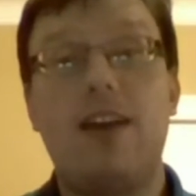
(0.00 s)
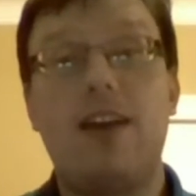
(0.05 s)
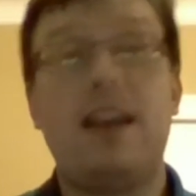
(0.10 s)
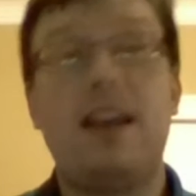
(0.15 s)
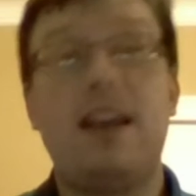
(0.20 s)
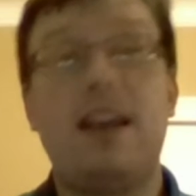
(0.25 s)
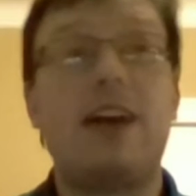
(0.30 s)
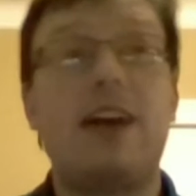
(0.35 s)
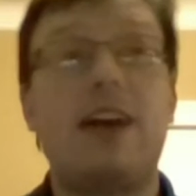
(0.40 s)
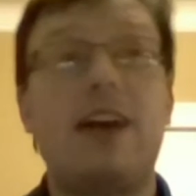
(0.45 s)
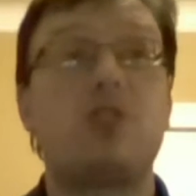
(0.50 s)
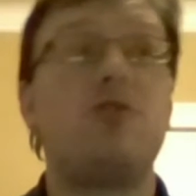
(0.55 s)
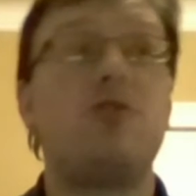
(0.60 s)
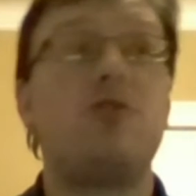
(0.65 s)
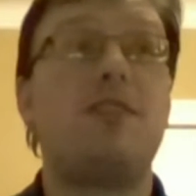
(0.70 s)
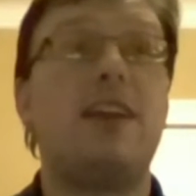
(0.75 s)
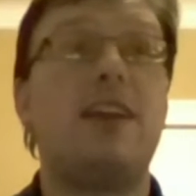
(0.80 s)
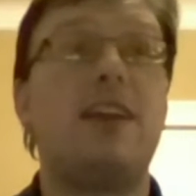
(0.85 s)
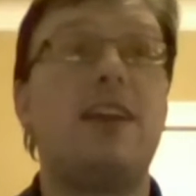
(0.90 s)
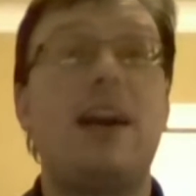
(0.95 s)

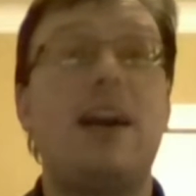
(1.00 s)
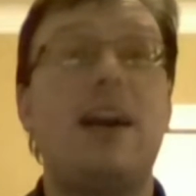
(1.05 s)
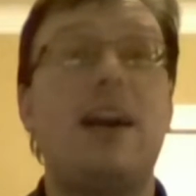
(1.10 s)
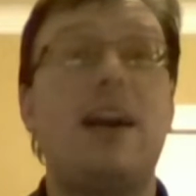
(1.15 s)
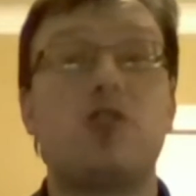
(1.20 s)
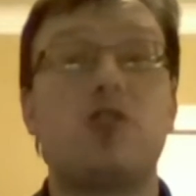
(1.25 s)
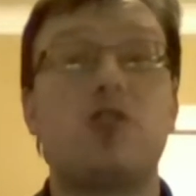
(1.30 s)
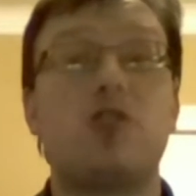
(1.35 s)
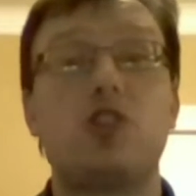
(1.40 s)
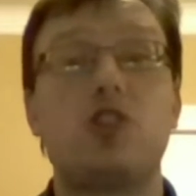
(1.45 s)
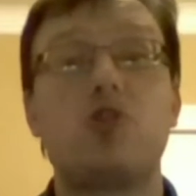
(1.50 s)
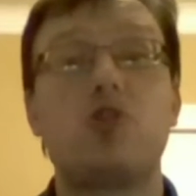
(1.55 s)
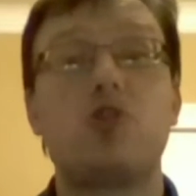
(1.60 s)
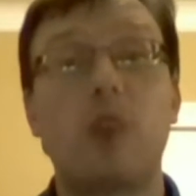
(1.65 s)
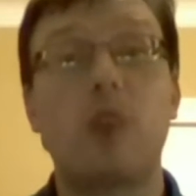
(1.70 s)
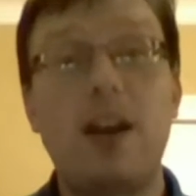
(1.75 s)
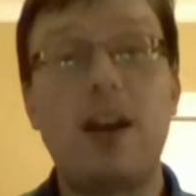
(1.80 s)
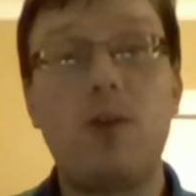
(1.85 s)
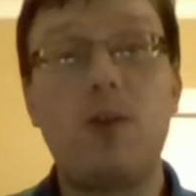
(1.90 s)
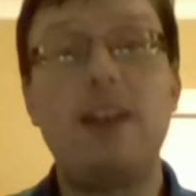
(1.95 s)
extra
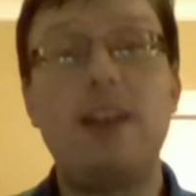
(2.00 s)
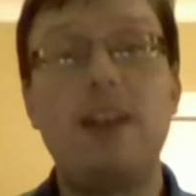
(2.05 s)
straightaway